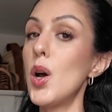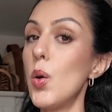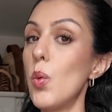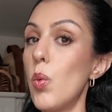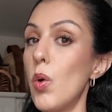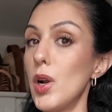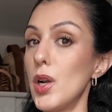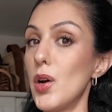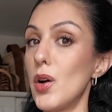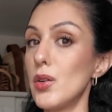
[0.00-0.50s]

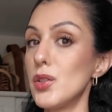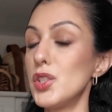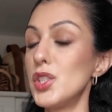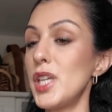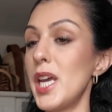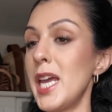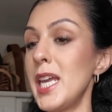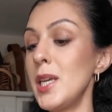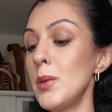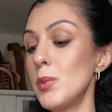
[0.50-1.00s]
wallet on
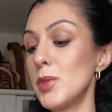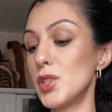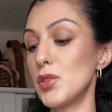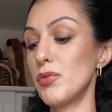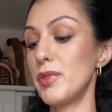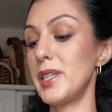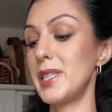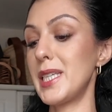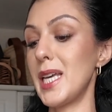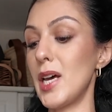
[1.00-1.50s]
chain, which
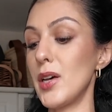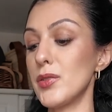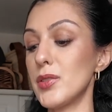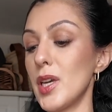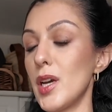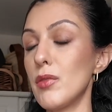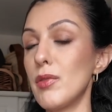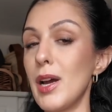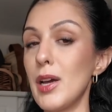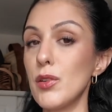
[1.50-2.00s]
retails
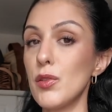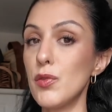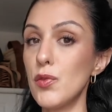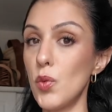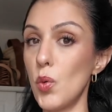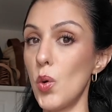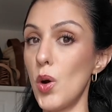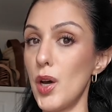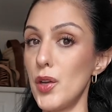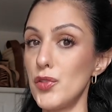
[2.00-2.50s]
at around
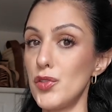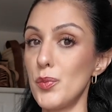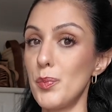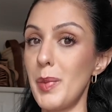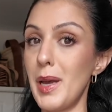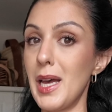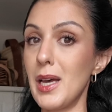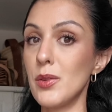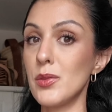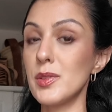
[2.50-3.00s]

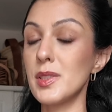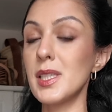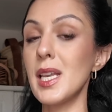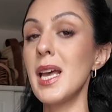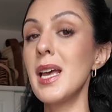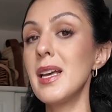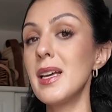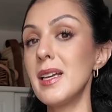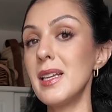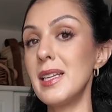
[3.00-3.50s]
£400
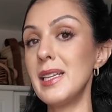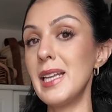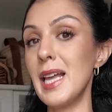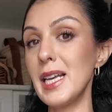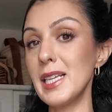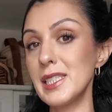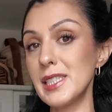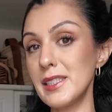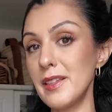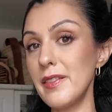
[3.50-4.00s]

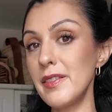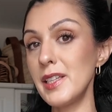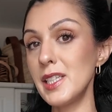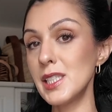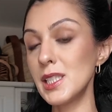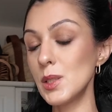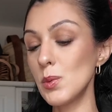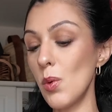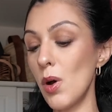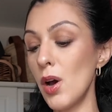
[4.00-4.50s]
less than
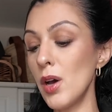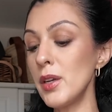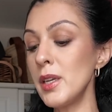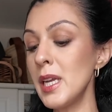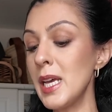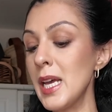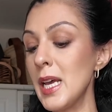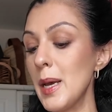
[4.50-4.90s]
this one.